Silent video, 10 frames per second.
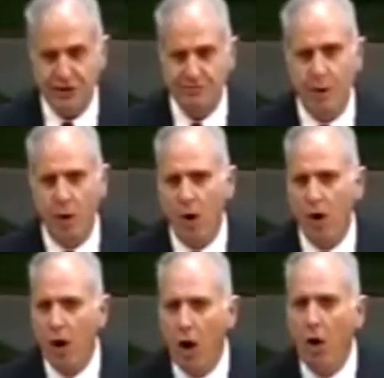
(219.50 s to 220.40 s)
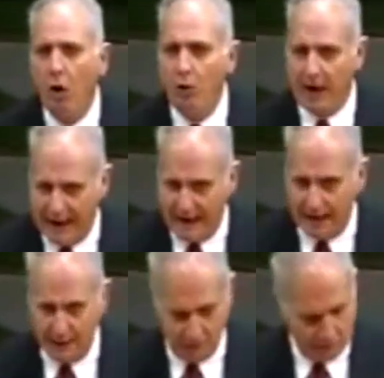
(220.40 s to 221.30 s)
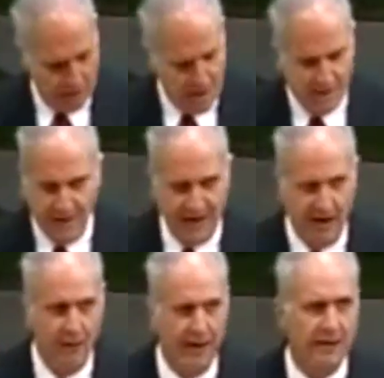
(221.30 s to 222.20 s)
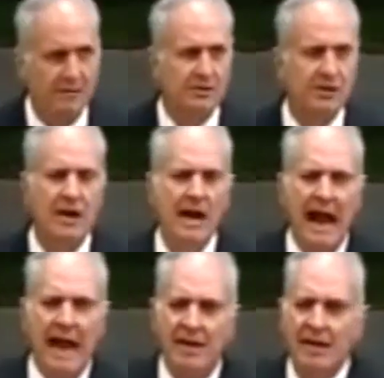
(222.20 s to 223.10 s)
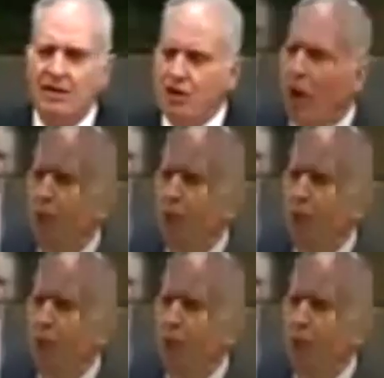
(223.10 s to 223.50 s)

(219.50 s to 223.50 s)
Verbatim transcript: preached more on hell than anyone else. And he